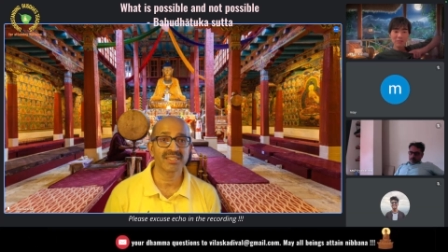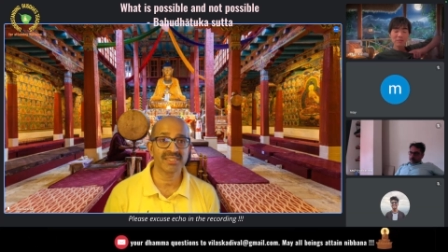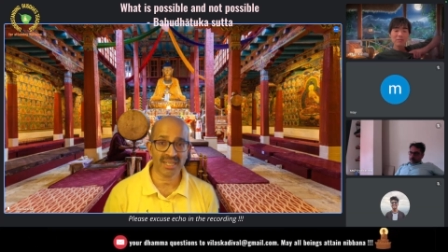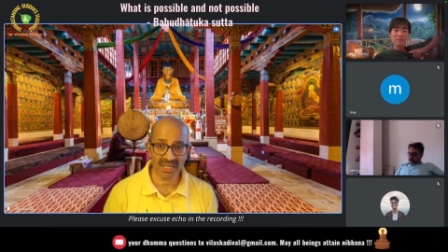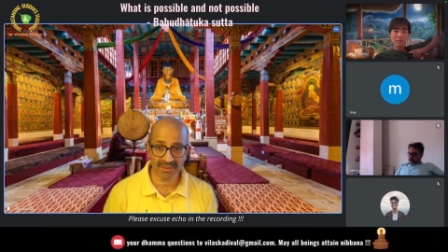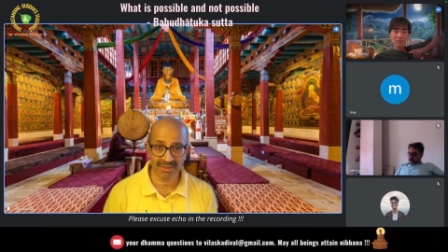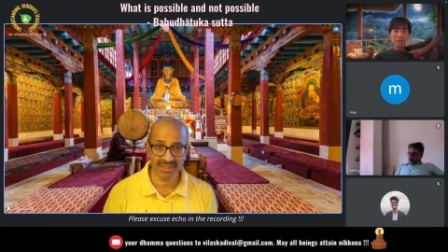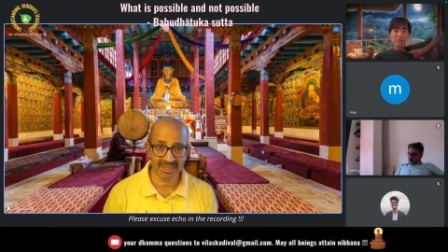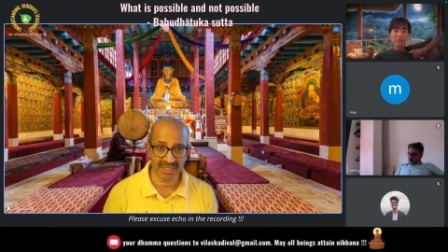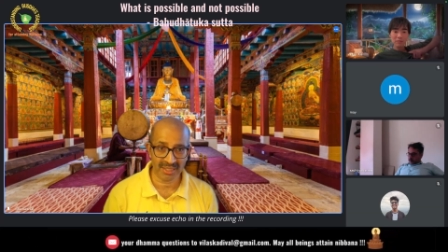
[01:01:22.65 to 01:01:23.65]

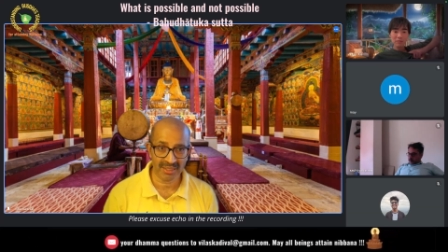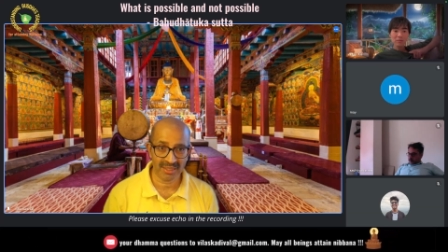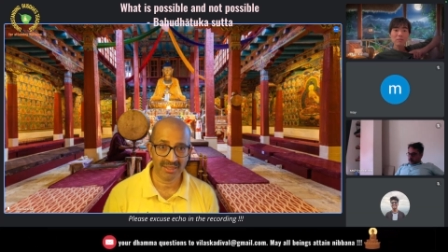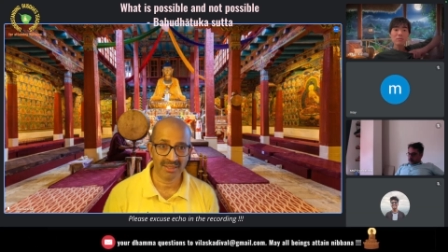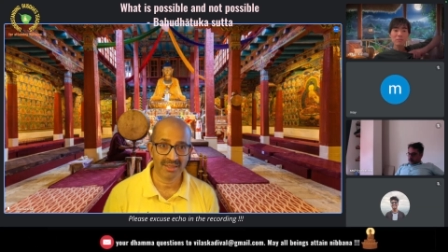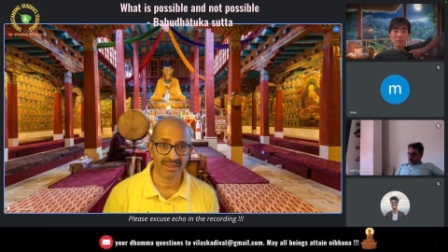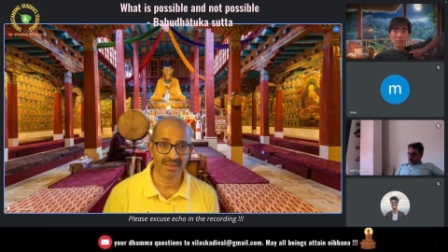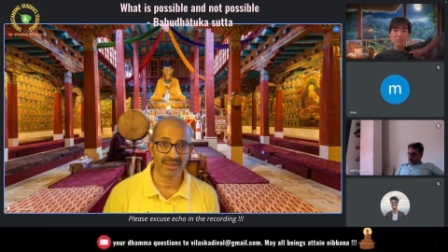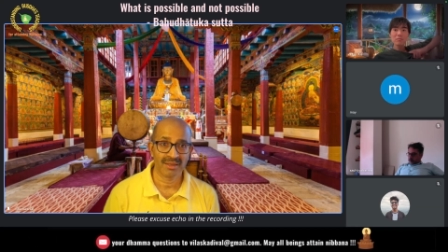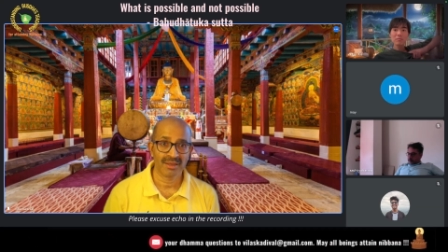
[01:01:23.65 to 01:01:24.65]
Chakravarti,
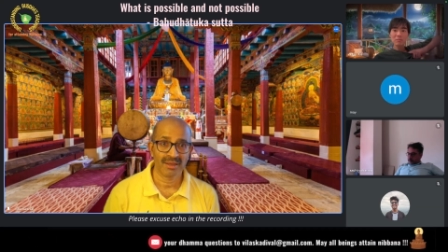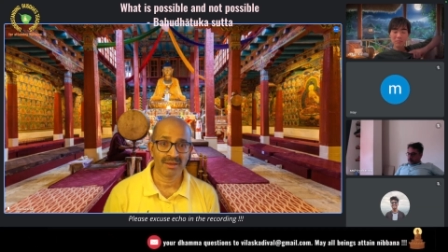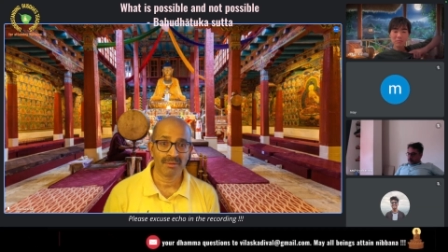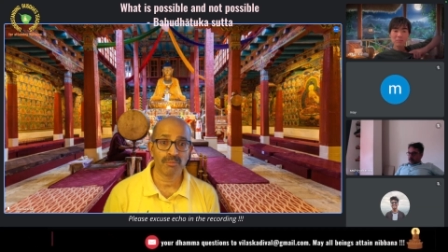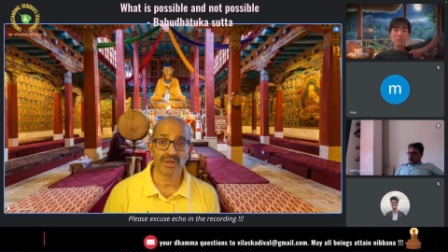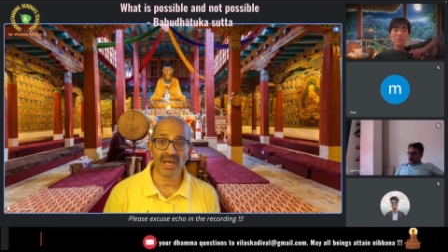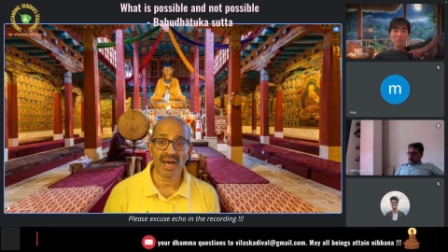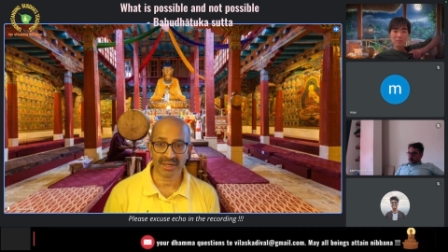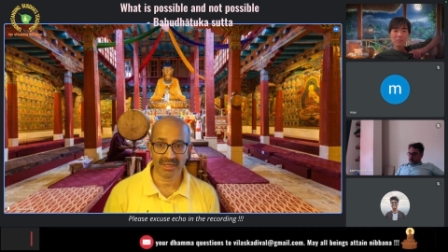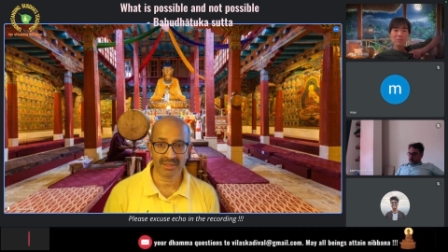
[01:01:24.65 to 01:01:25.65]

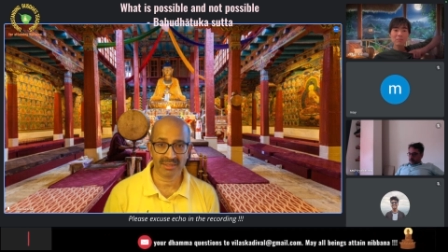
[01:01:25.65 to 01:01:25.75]
monarch.